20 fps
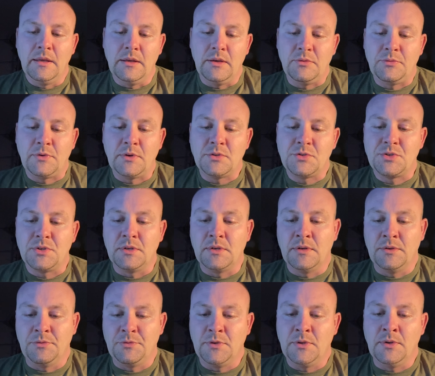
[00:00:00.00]
At first you're
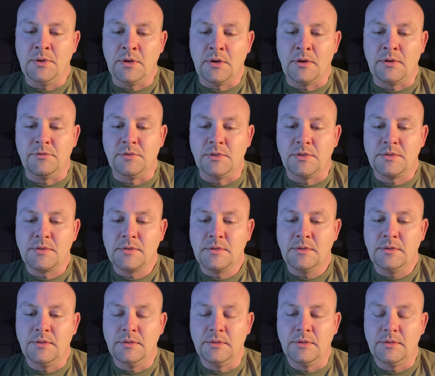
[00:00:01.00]
going to feel nervous.
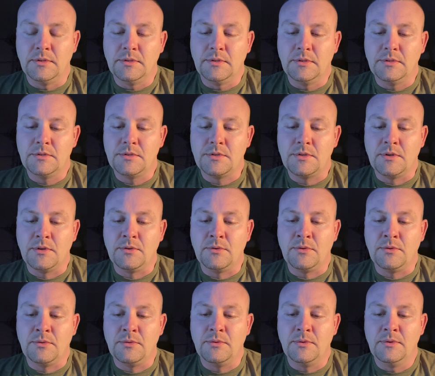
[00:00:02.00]

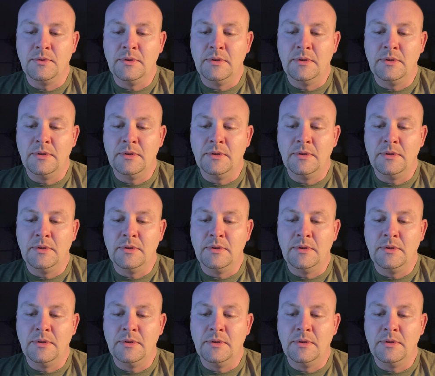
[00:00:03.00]
So